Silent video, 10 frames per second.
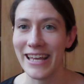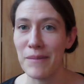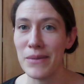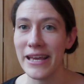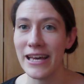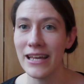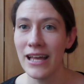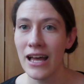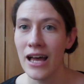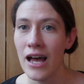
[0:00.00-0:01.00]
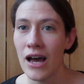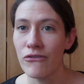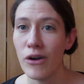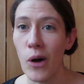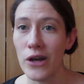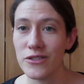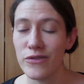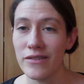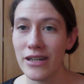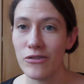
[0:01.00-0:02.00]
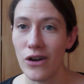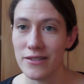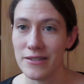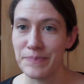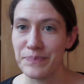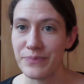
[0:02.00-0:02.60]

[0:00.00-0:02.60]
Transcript: Keplinger, from Austrian Red Cross.